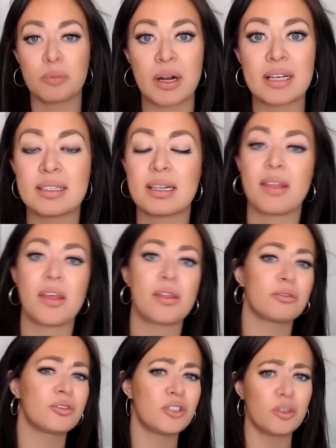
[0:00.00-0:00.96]
present and then
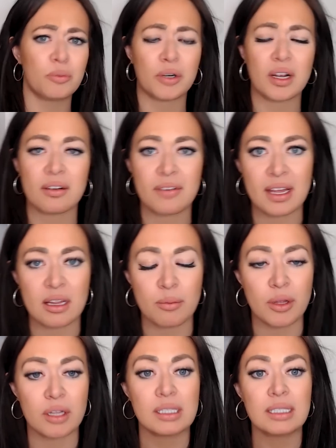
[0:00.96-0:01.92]
they're super
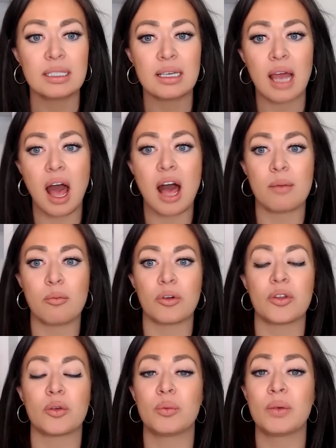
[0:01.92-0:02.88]
unavailable, um,
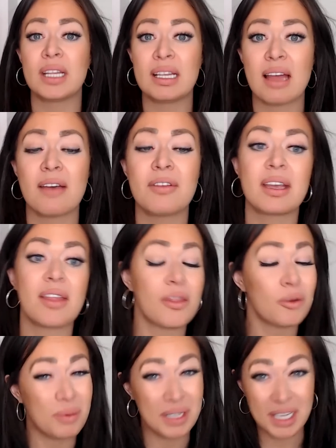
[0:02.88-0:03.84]
or they're really loving and then
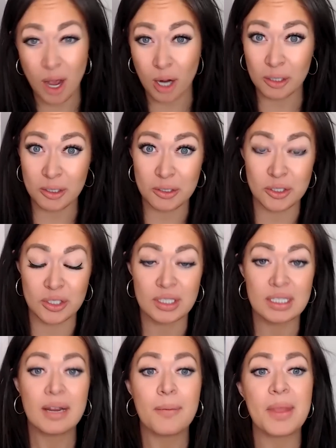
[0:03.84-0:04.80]
they're really harsh.
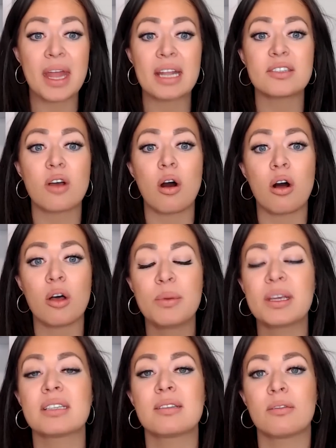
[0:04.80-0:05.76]
And it's all
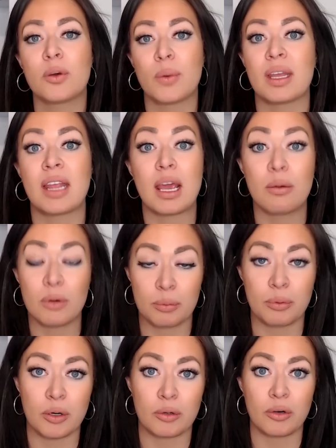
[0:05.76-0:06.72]
because of the way they were
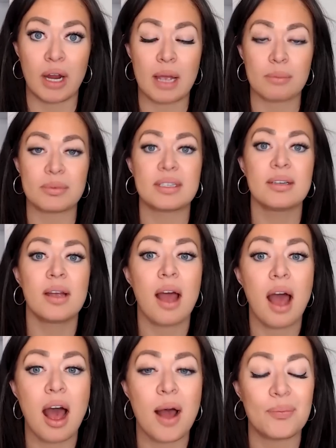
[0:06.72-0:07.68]
programmed
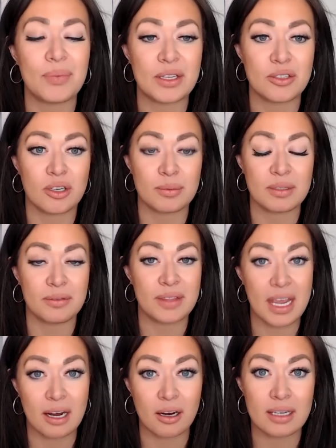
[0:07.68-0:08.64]
um, in terms of
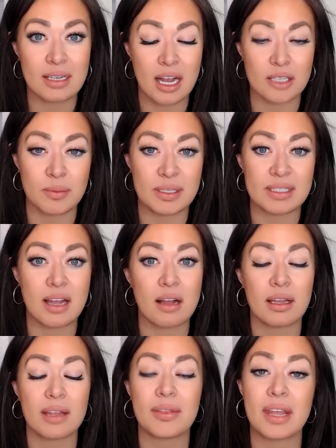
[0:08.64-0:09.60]
their attachment
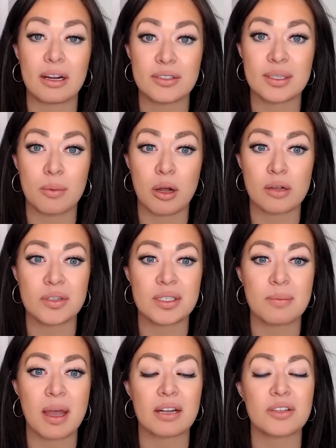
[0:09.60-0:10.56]
style and their
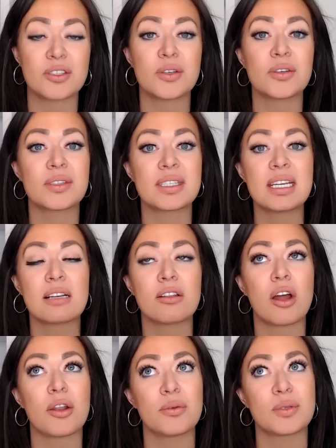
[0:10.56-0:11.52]
subconscious mind. And so you'll see a
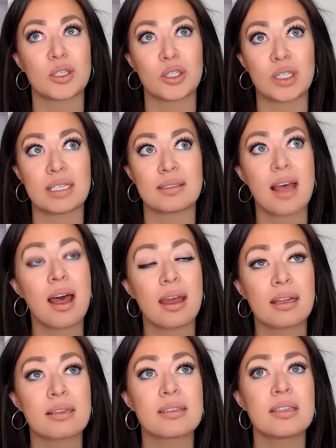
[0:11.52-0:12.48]
lot of those early
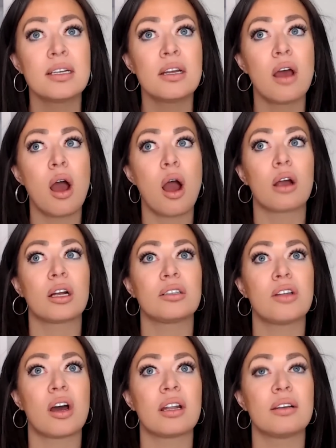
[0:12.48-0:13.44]
signs are a
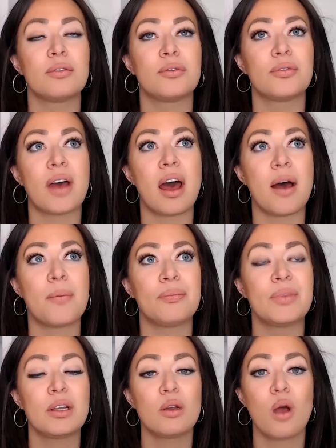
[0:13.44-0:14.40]
lot of
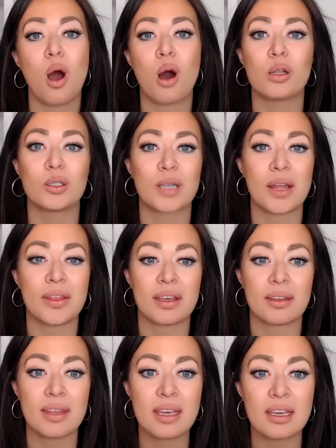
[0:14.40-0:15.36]
um, all or
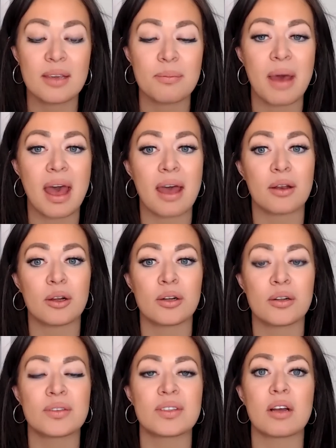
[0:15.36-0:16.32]
nothing thinking
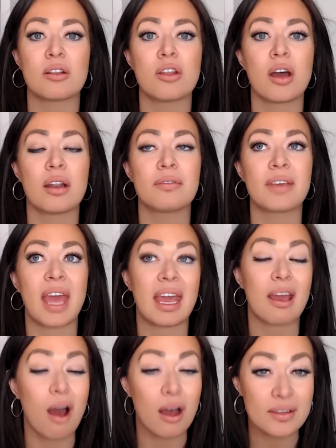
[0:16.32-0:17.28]
patterns, a lot of
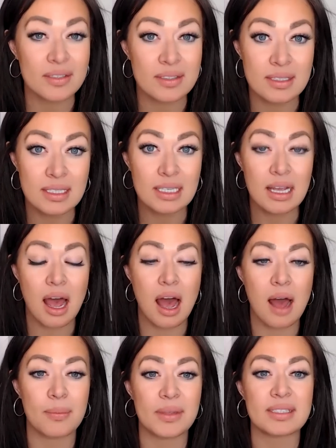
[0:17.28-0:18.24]
chaos.
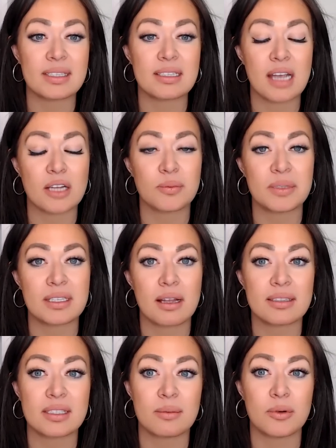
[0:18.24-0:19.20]
Um, this attachment
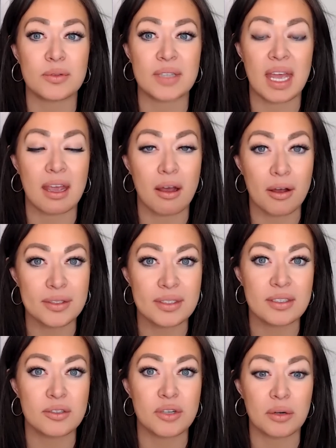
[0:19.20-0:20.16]
style has the most chaos
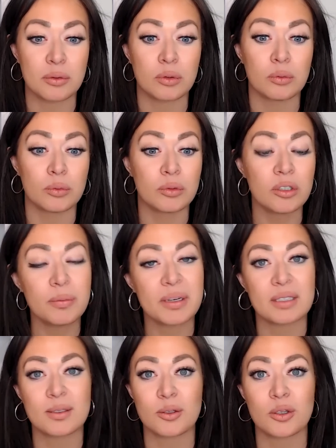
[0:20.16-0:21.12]
as a general rule
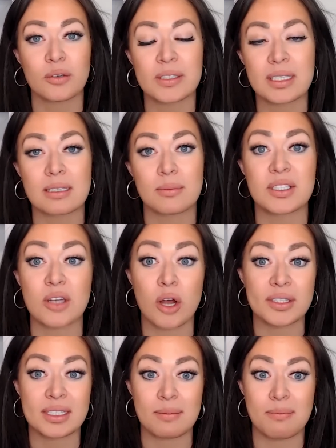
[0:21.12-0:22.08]
because their nervous system is
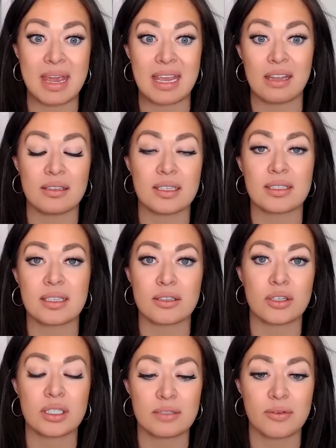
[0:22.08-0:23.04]
constantly making
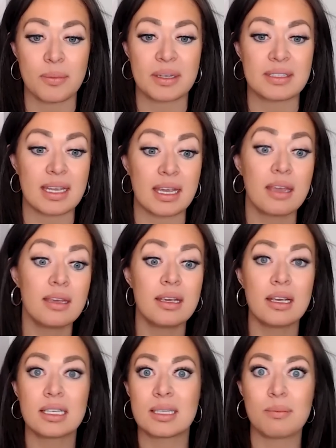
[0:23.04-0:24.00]
decisions from this like
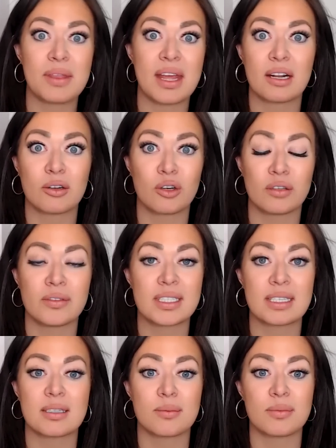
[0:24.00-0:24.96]
sympathetic nervous
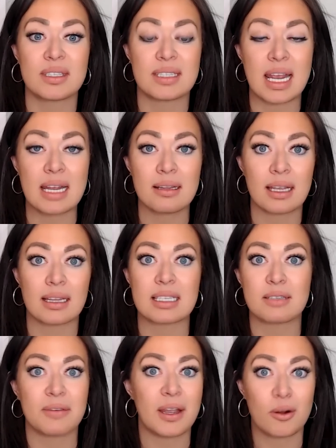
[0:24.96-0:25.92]
system state, like
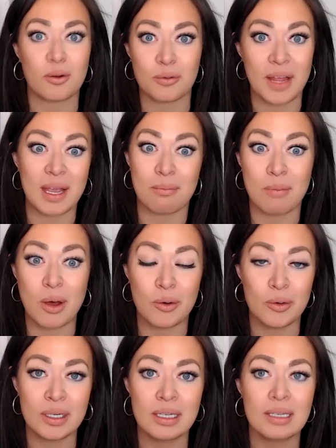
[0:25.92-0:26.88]
this fight or flight
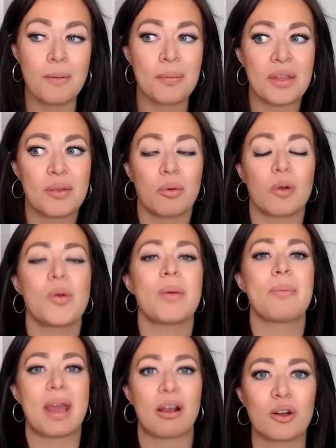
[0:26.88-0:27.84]
mode. And the more we
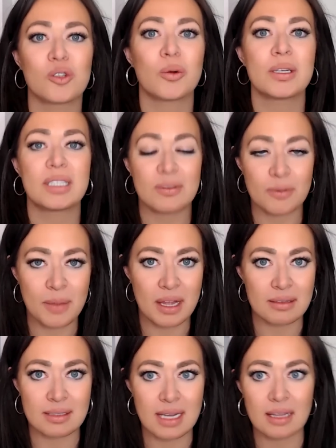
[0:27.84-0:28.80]
make our choices from
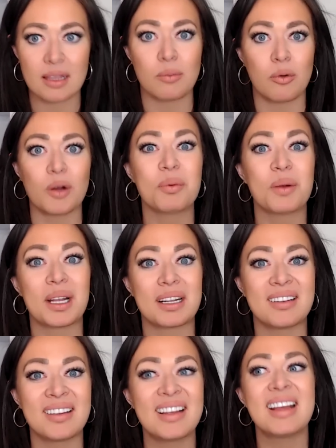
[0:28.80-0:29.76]
that state, the more we're
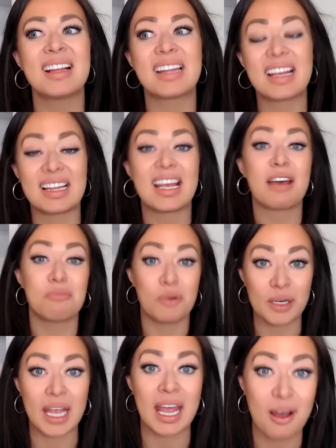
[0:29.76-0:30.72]
going to likely have
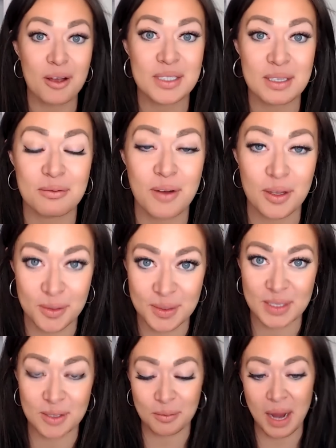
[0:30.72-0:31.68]
more chaos that
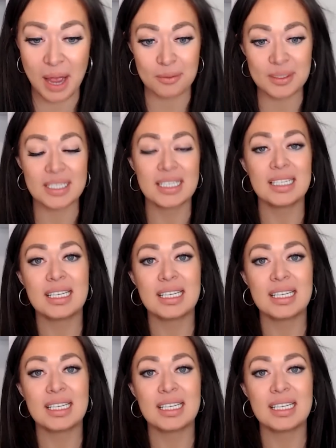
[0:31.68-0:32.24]
follows us around.